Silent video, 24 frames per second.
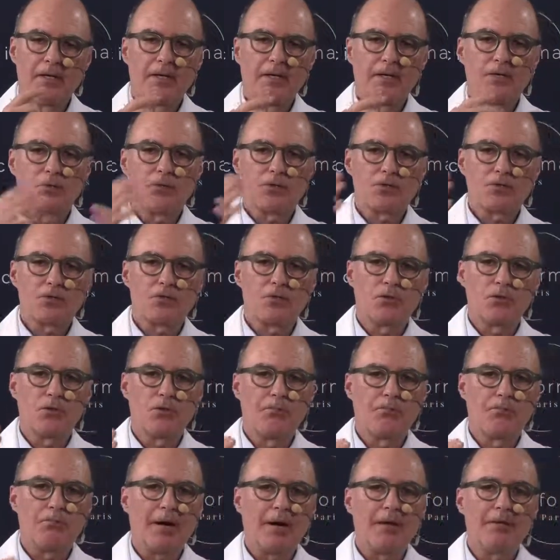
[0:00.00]
it was called
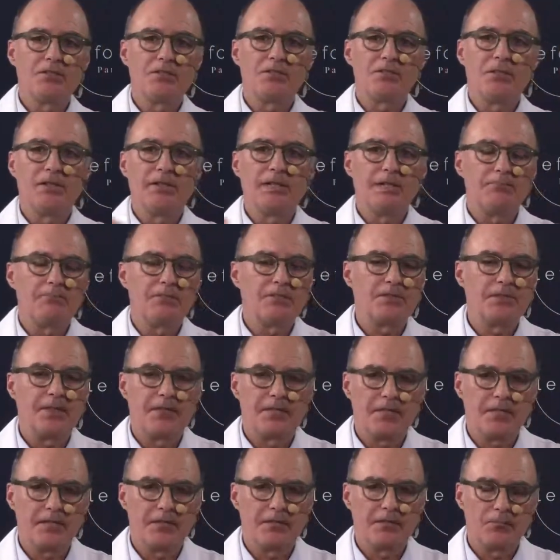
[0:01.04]
the Paris lip
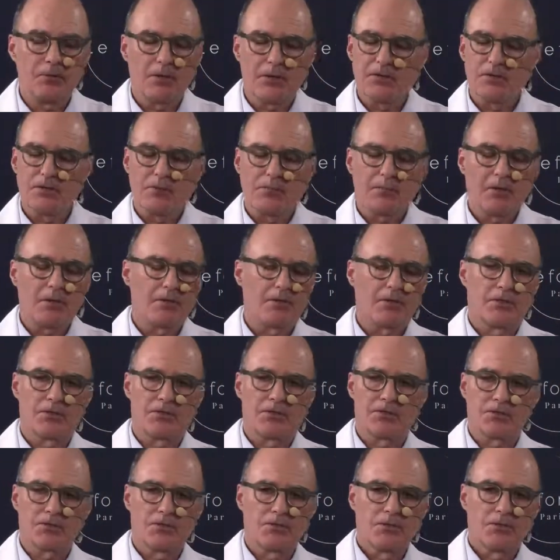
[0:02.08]
technique. What is about
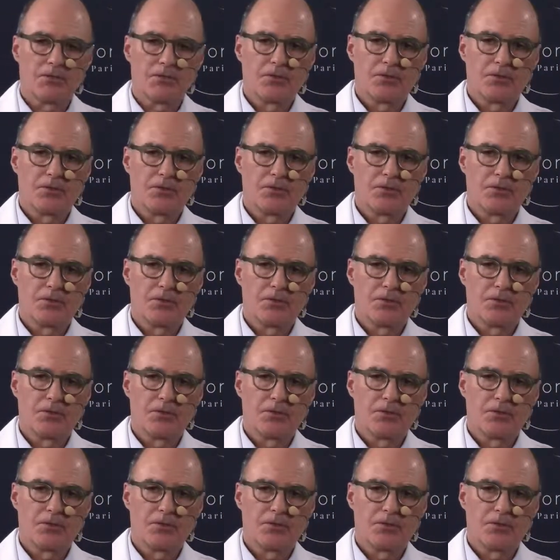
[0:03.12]
this?